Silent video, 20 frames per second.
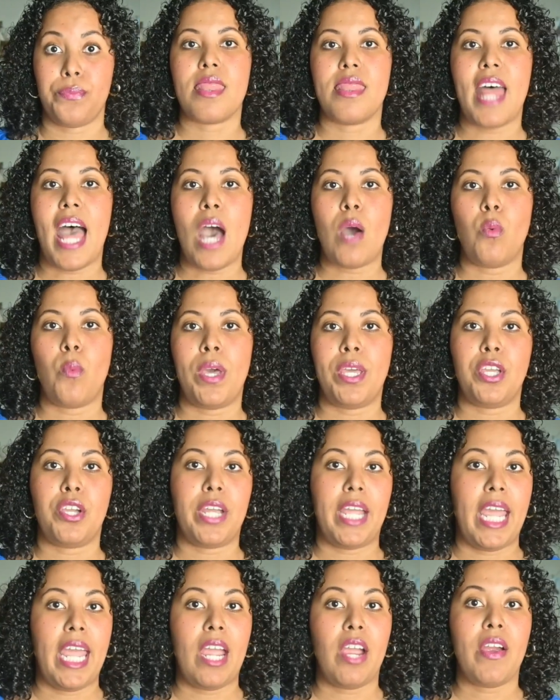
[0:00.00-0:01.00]
That way your
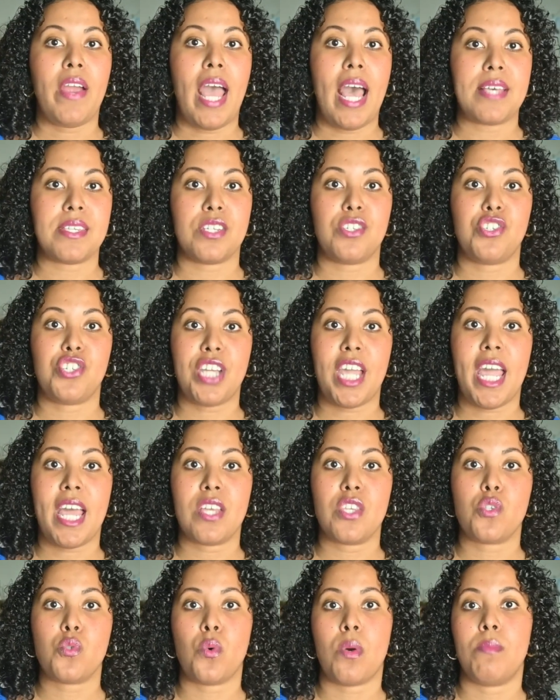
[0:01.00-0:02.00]
hair has a
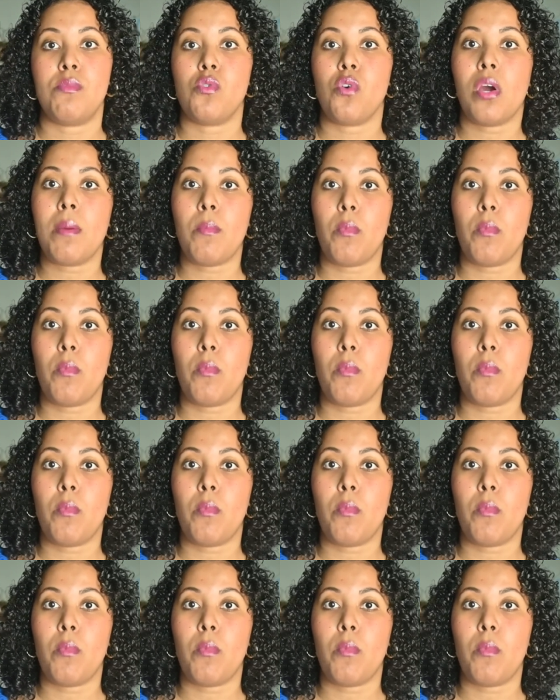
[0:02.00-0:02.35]
chance to absorb